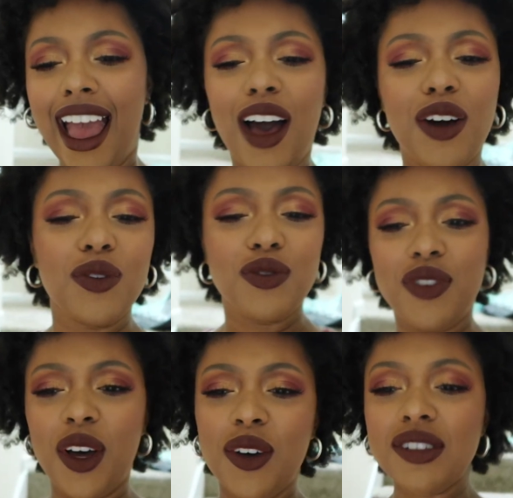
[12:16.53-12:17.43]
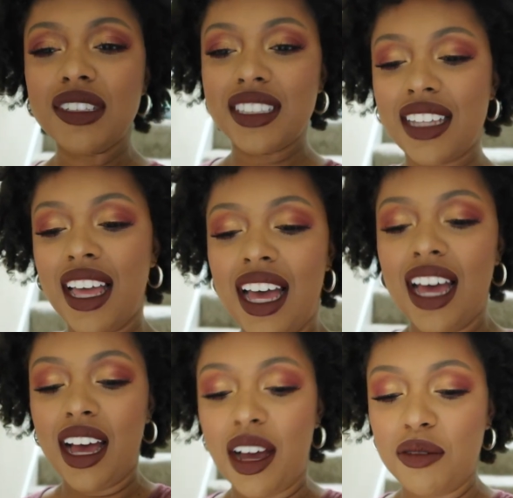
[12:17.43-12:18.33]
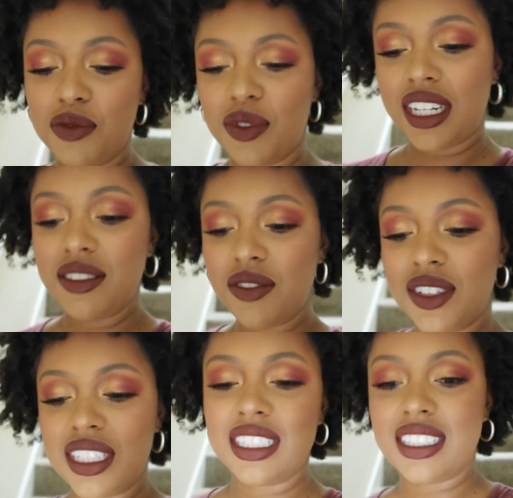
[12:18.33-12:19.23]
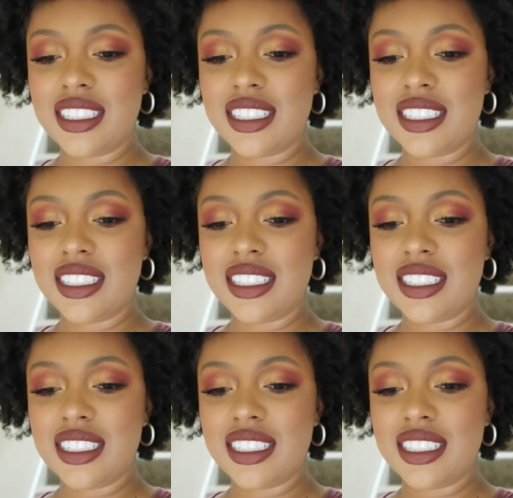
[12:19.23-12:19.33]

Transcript: out, folks. I'm ready for this